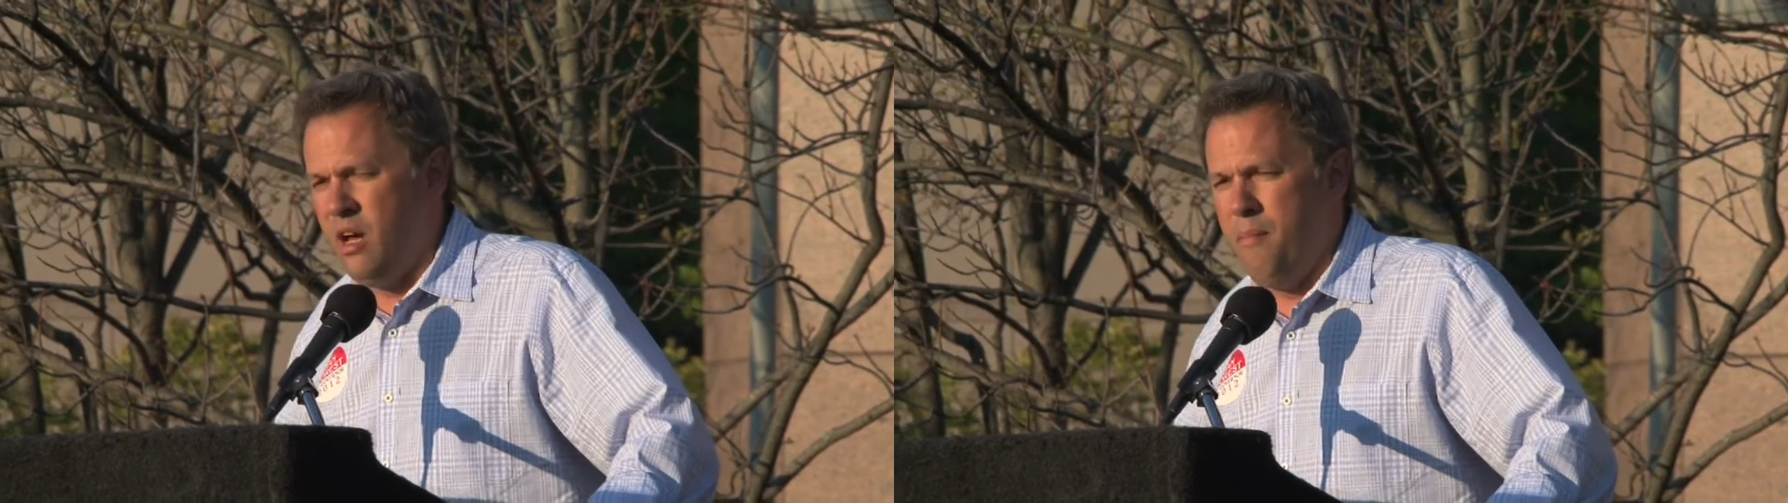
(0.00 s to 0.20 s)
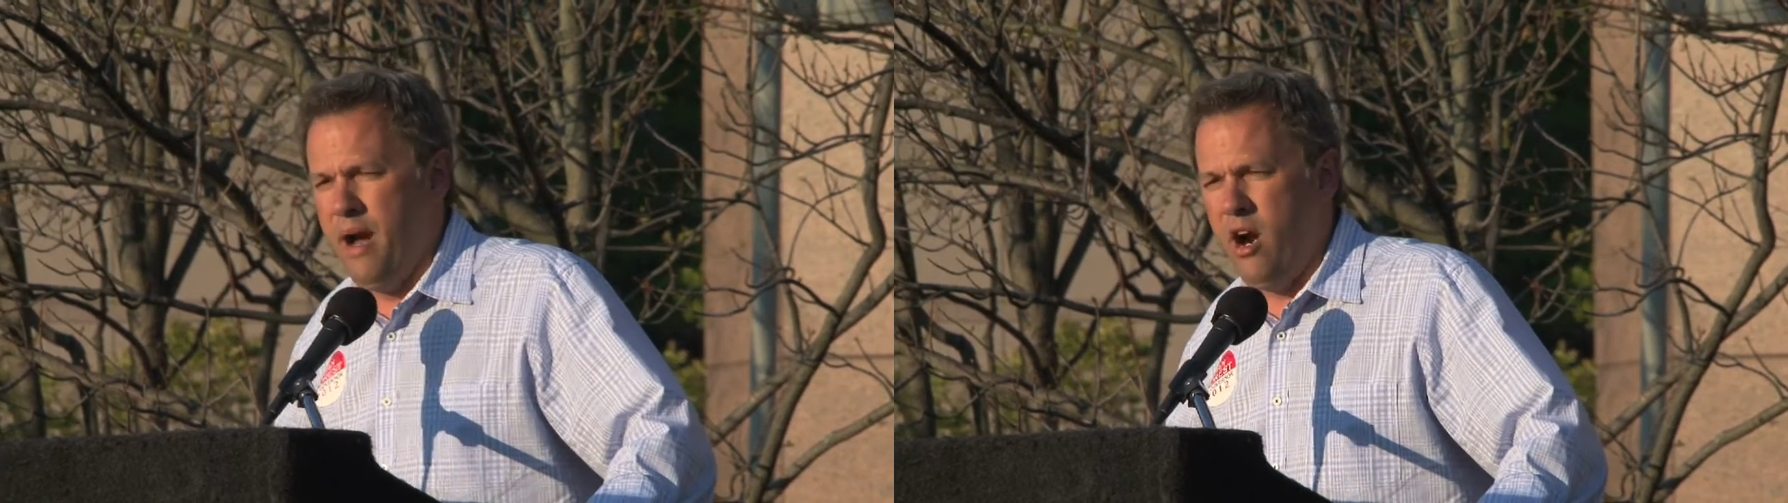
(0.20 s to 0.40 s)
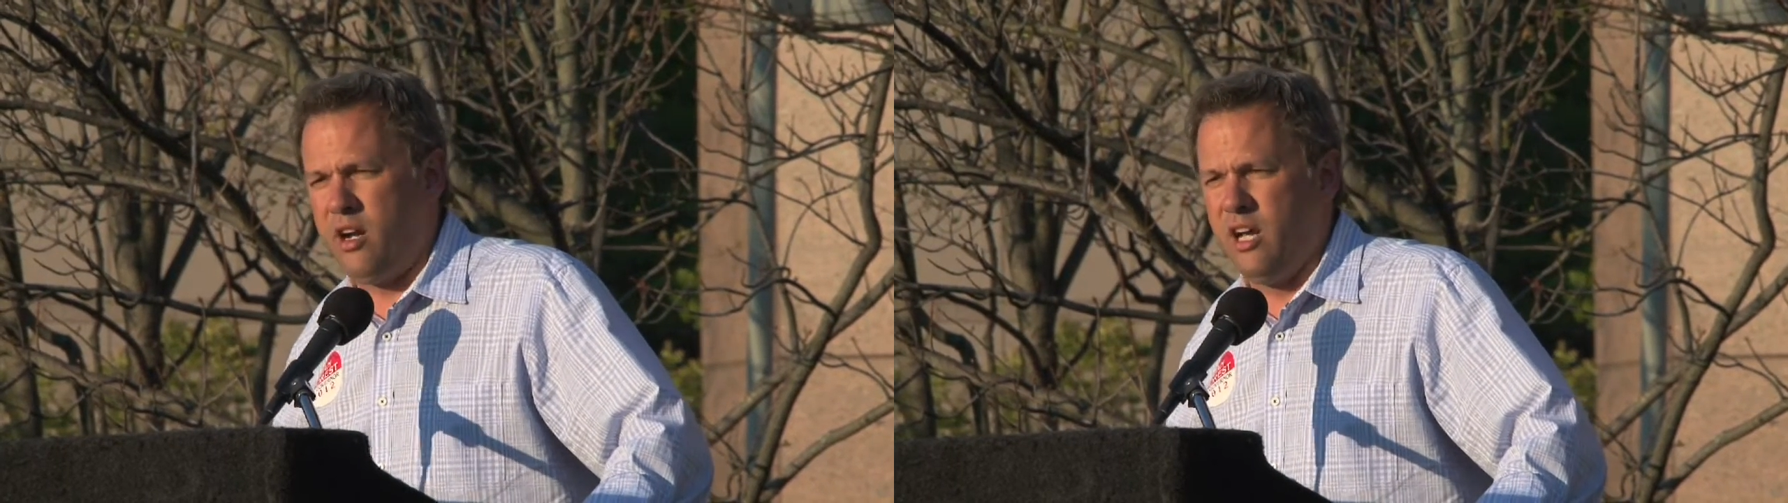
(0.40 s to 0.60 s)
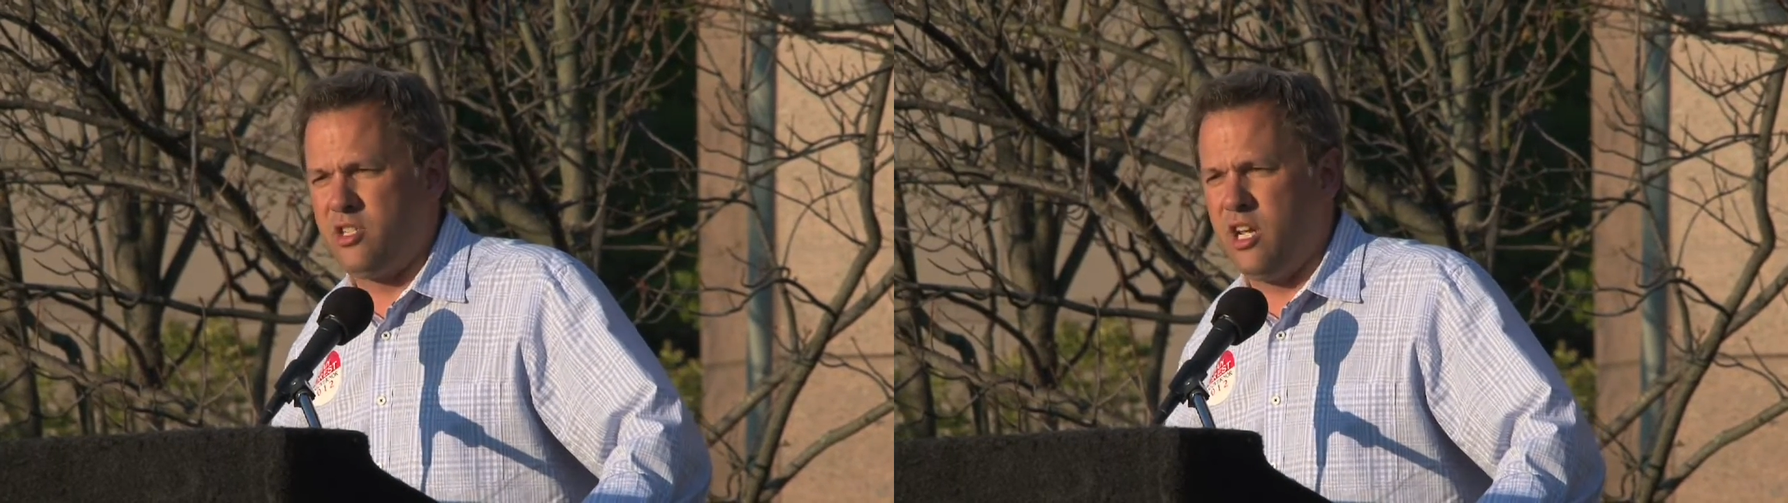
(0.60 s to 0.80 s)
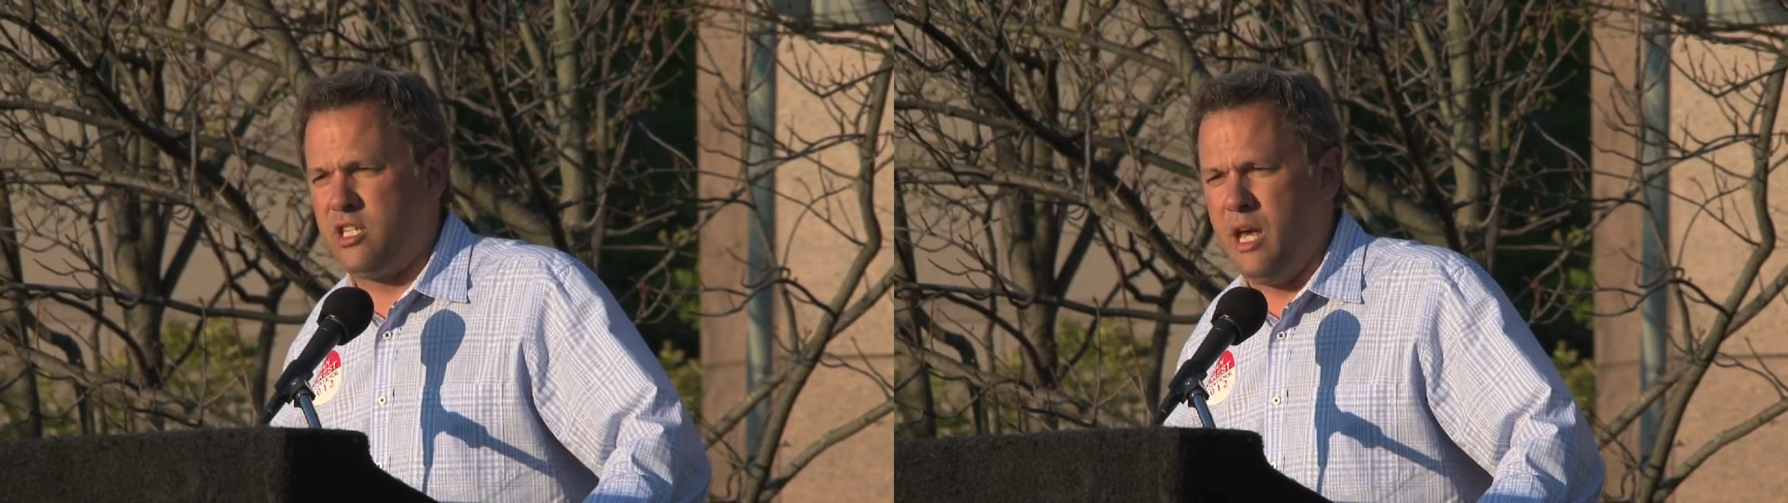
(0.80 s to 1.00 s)

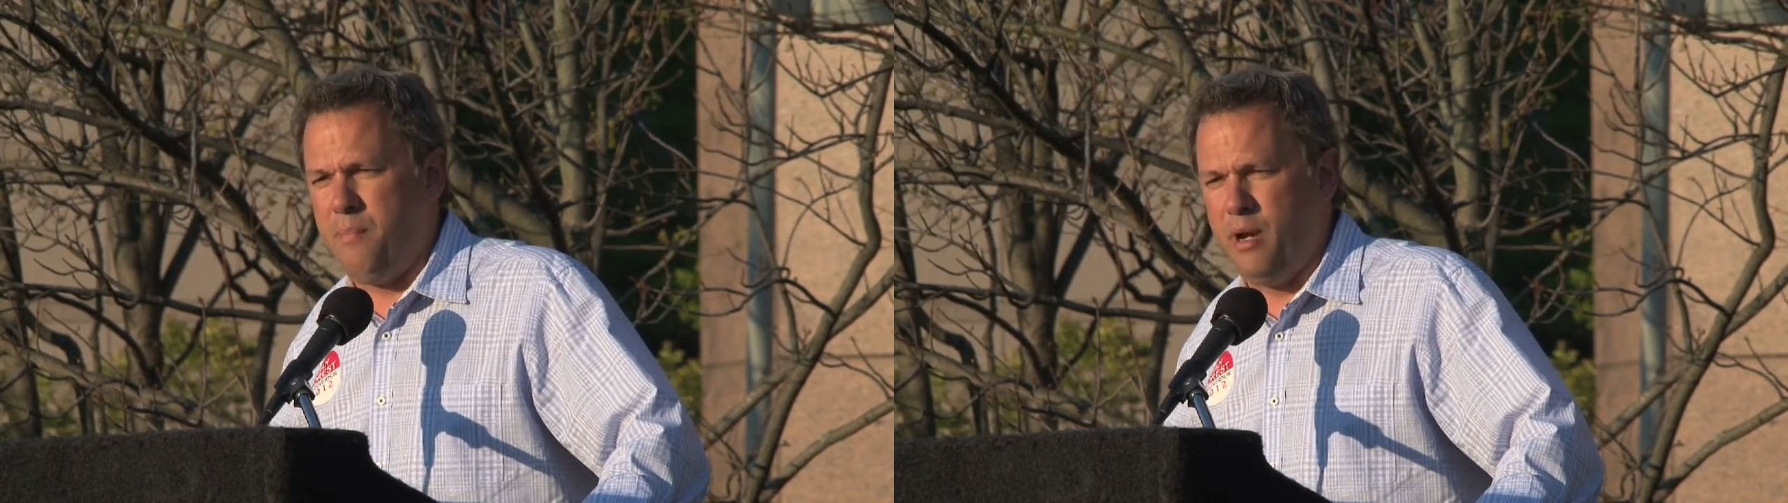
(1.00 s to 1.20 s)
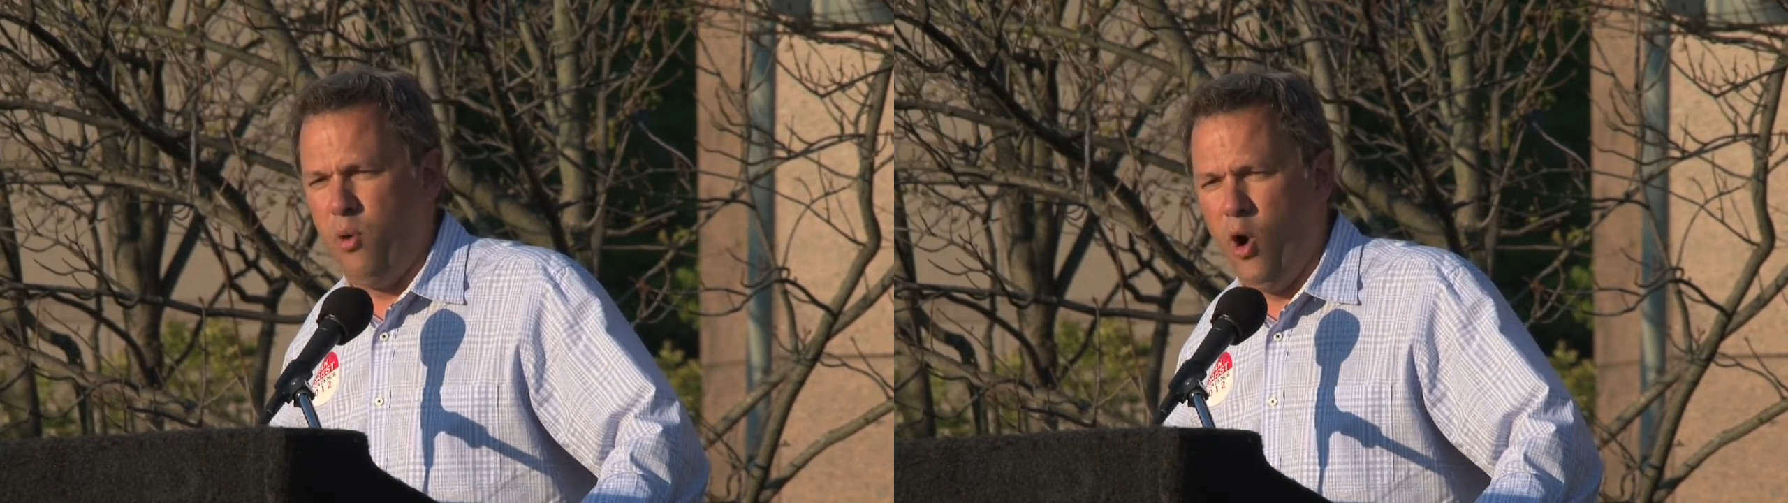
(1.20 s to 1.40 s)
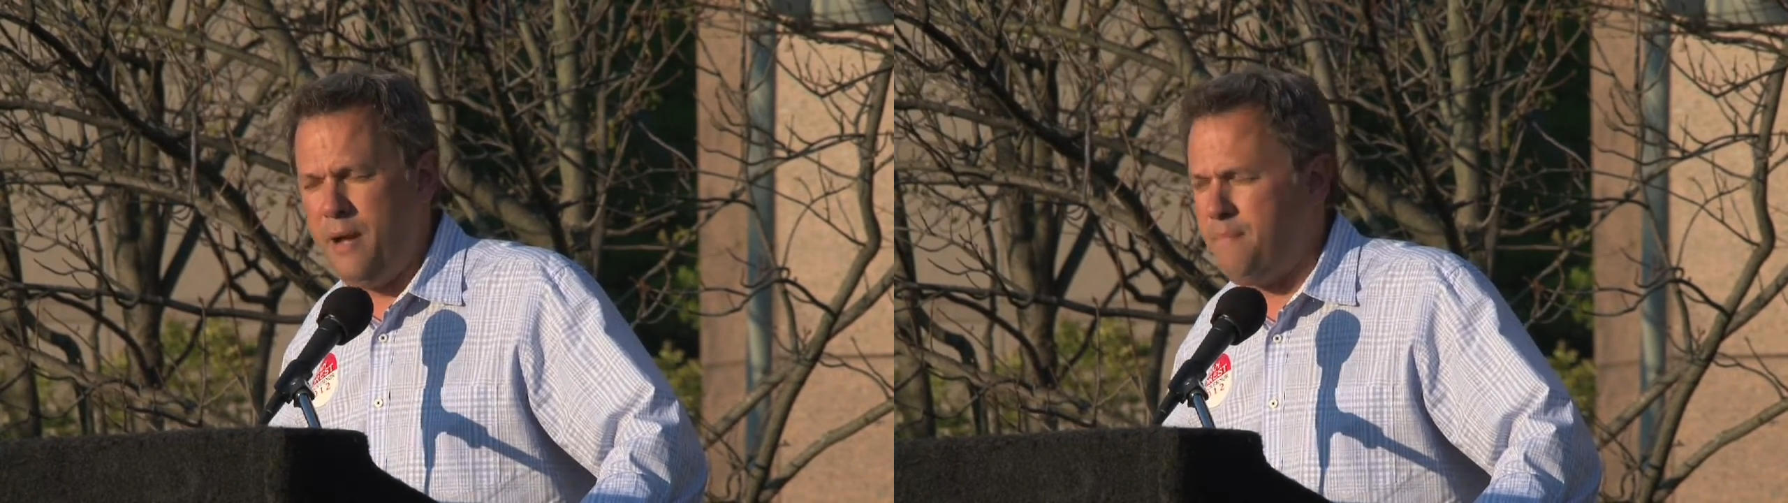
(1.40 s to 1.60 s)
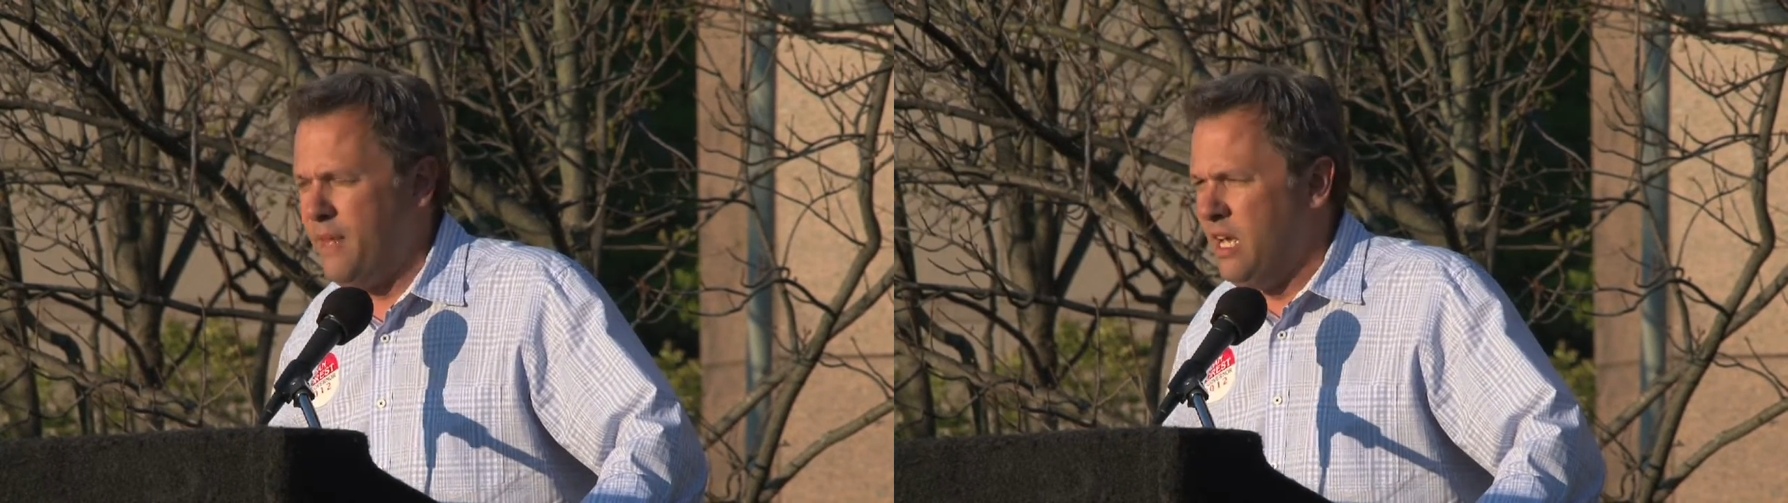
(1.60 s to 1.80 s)
America's at a tipping point,